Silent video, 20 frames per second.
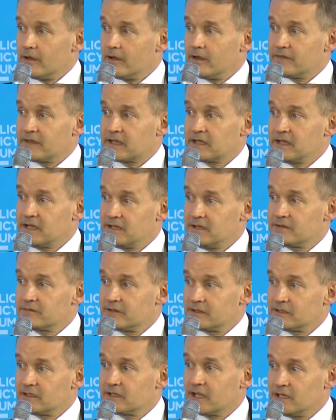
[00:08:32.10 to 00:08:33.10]
the Canadian
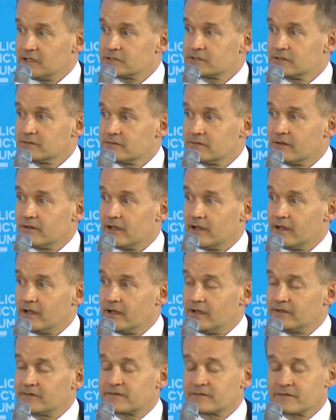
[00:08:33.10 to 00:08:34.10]
delegation
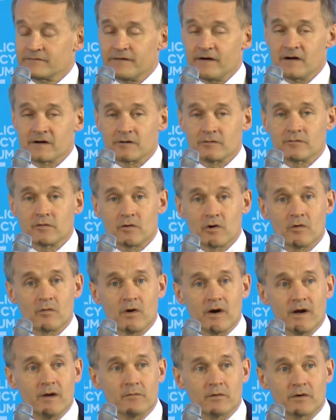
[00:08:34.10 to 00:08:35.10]
in Stavanger,
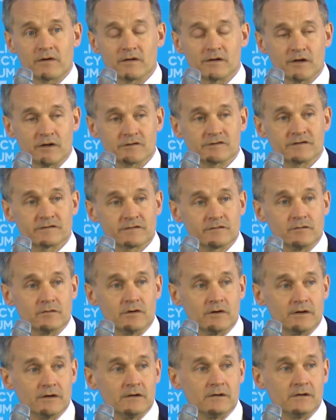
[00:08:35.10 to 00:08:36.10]
Norway, at one of the largest
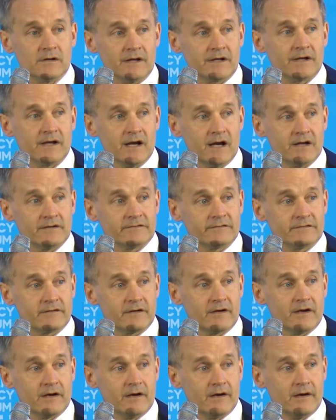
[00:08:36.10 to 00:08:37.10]
oil and gas
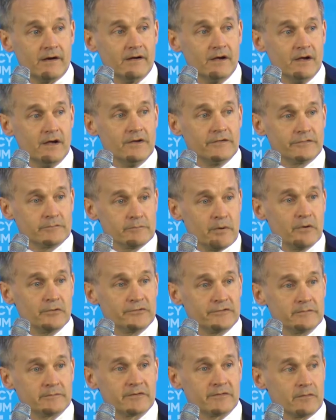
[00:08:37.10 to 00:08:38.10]

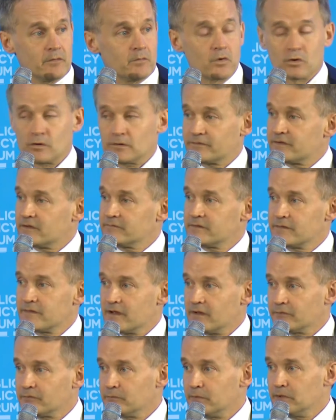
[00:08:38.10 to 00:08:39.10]
symposiums in the world,
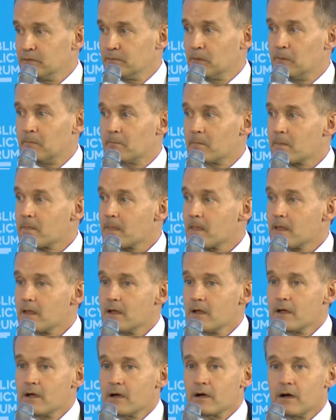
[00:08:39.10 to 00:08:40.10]
70,000 people.
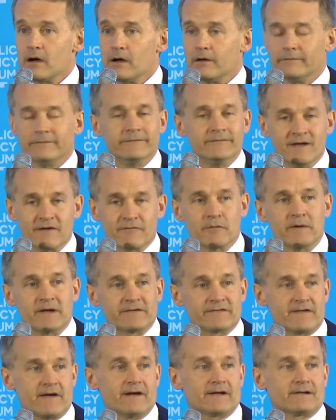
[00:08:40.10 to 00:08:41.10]
Never
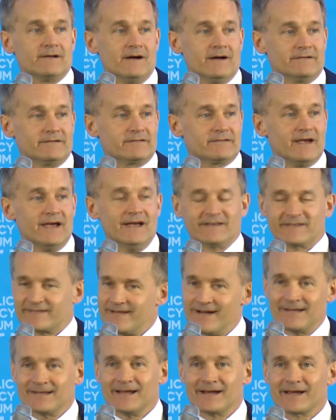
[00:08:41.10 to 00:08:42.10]
makes the headlines. It's
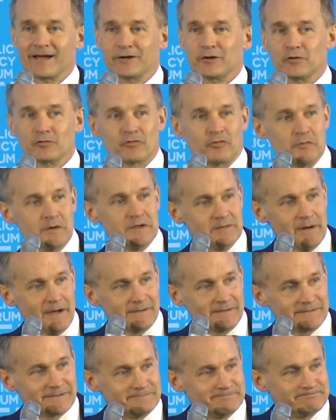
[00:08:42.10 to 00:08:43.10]
not like I don't tweet about
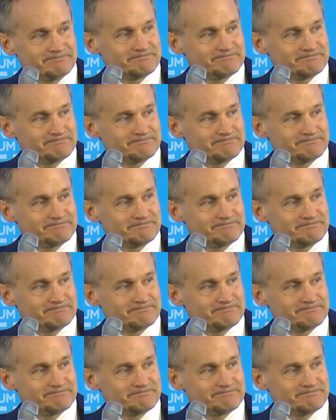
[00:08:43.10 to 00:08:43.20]
it.